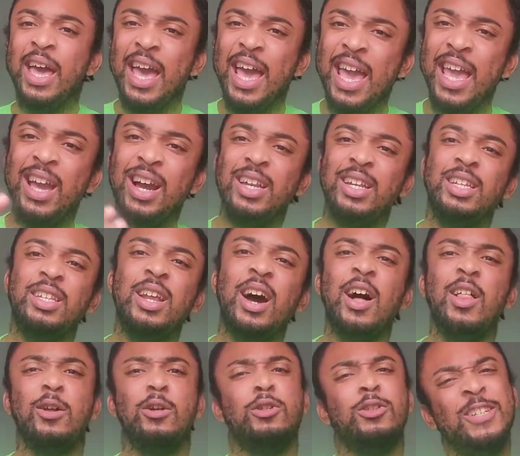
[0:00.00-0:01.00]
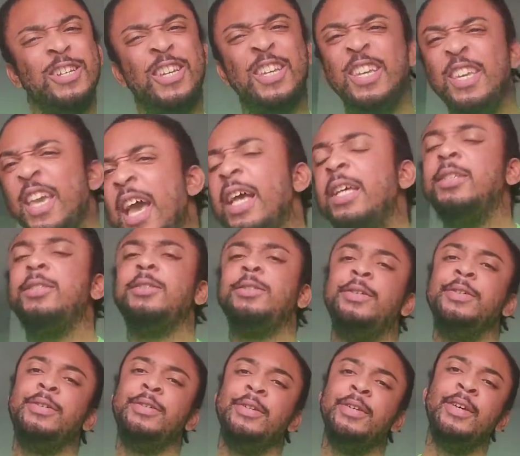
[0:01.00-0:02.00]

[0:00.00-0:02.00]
$800. Yes.